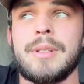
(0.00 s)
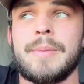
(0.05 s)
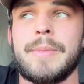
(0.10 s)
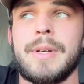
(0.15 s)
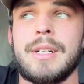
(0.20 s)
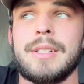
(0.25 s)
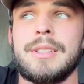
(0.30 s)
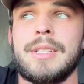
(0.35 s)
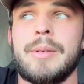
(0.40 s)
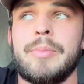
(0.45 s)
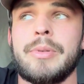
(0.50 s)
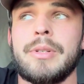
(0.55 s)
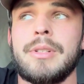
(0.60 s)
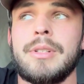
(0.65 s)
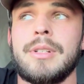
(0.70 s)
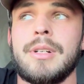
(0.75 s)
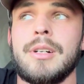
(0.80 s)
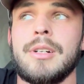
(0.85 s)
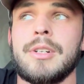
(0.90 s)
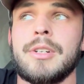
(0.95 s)
I'm not
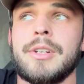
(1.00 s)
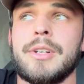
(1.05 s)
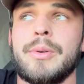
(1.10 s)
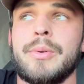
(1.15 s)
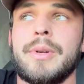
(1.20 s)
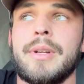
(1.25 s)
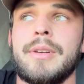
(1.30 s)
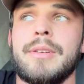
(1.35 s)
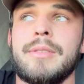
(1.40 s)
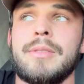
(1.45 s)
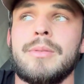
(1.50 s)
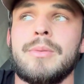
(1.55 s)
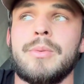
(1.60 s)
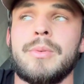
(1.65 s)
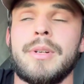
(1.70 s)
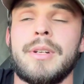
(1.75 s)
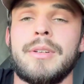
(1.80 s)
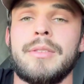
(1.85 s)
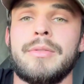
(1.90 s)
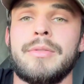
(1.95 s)
typically hungry
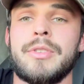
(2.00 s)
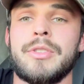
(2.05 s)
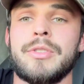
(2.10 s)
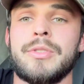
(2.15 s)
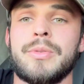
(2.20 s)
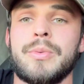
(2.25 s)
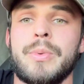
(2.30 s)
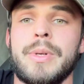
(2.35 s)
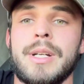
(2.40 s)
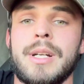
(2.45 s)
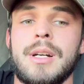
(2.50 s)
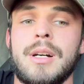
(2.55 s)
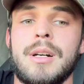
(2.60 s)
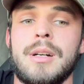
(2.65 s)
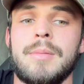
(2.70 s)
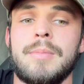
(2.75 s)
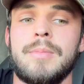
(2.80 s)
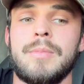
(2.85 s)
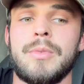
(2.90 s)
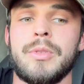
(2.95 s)
when I first wake up,